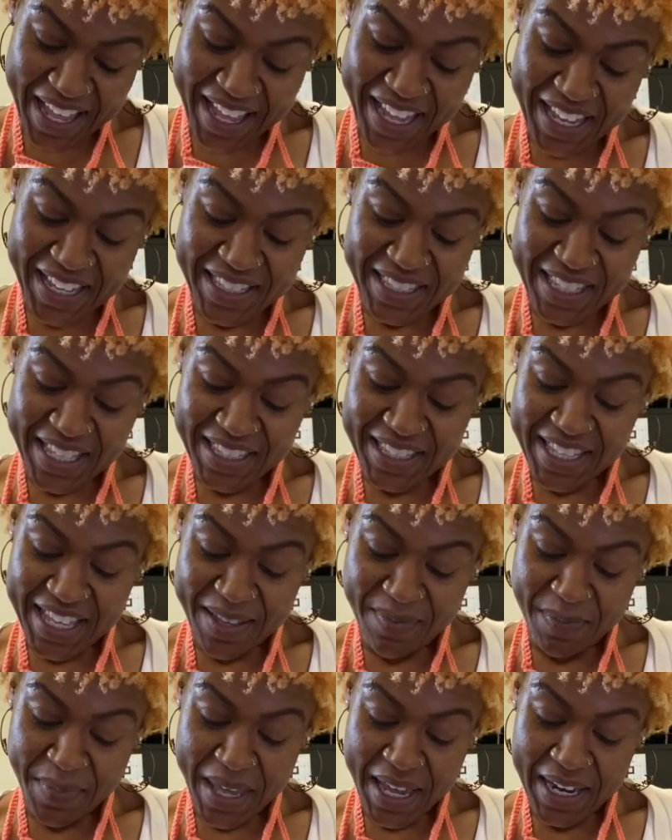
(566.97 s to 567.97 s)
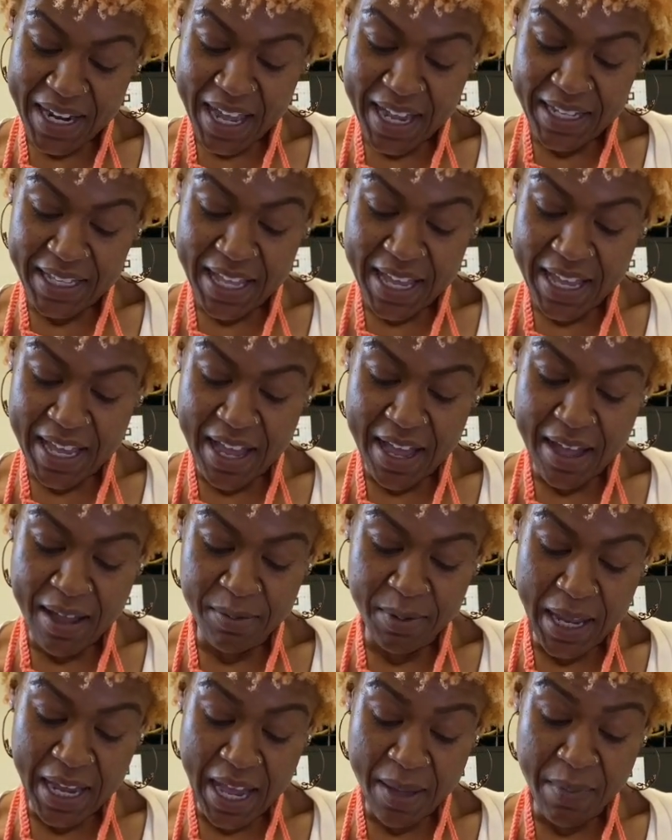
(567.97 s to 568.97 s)
It's getting bad like that.
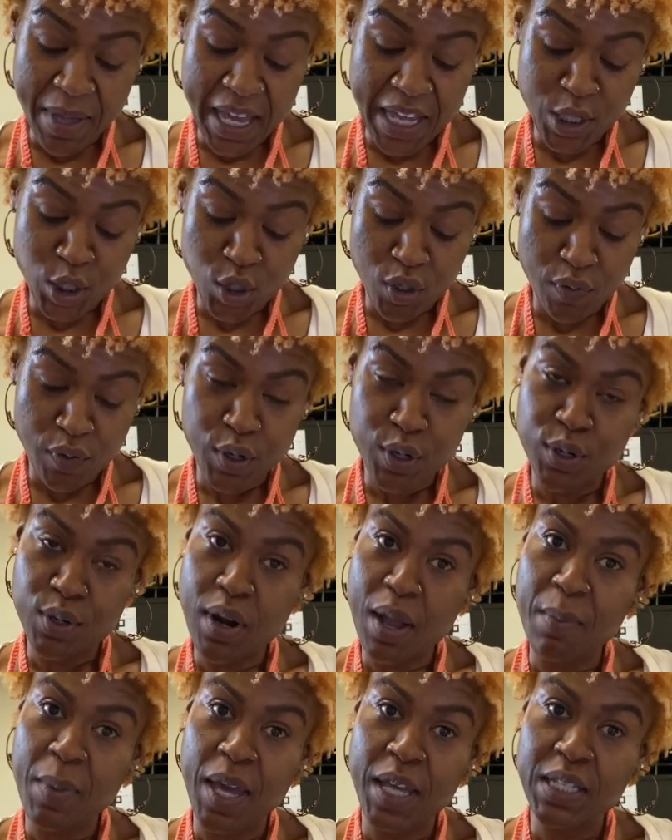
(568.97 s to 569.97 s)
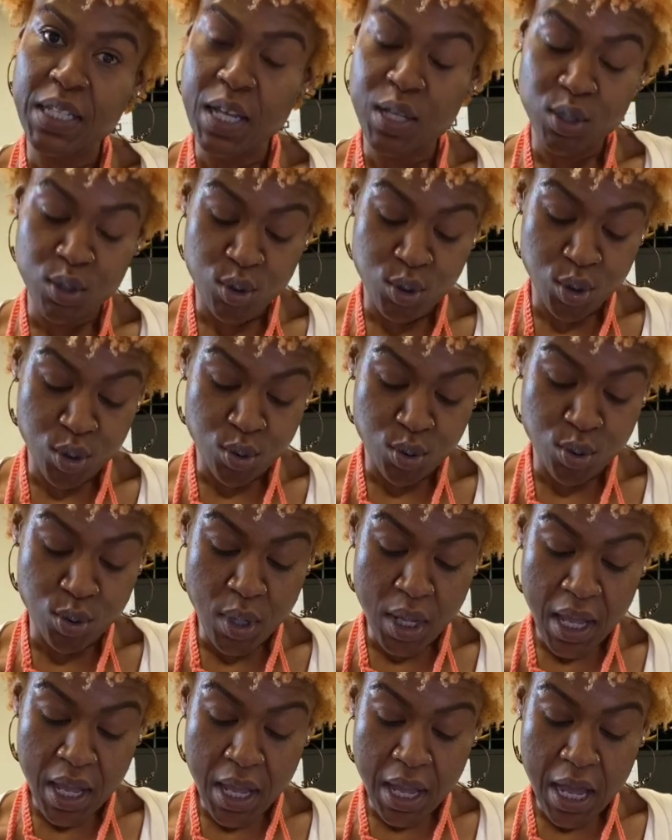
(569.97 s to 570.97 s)
Like I'm an introvert, I'm antisocial.
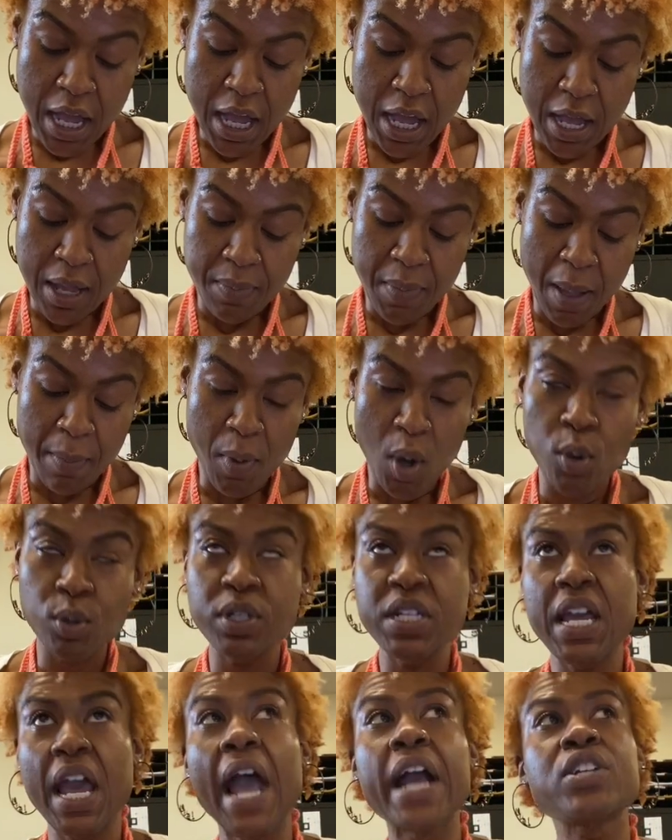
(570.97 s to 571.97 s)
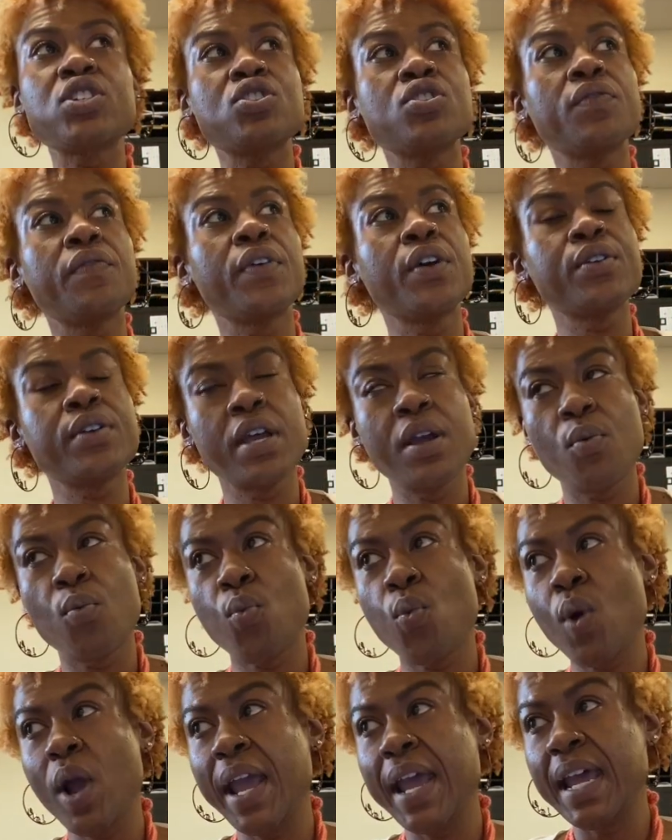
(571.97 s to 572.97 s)
I'm only extroverted
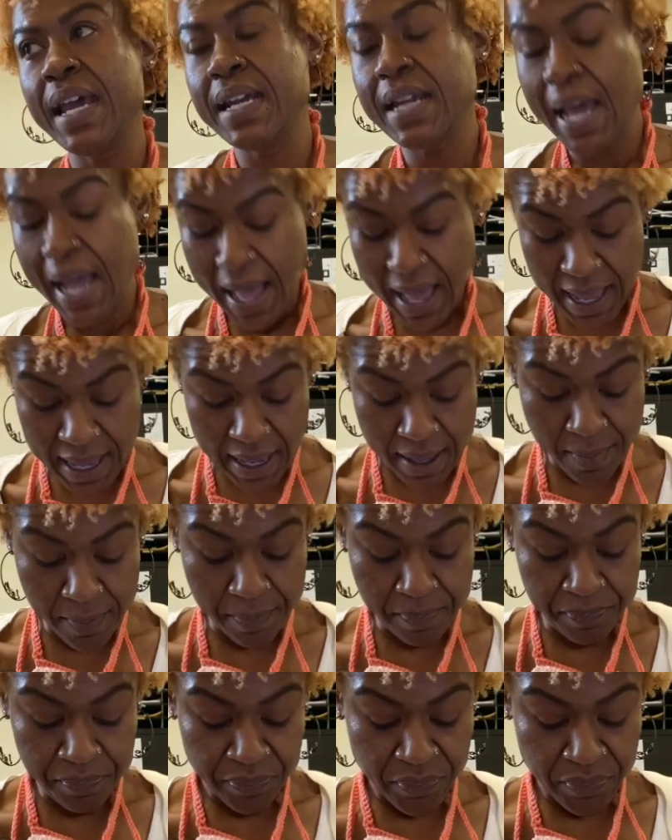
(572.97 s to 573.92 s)
when I am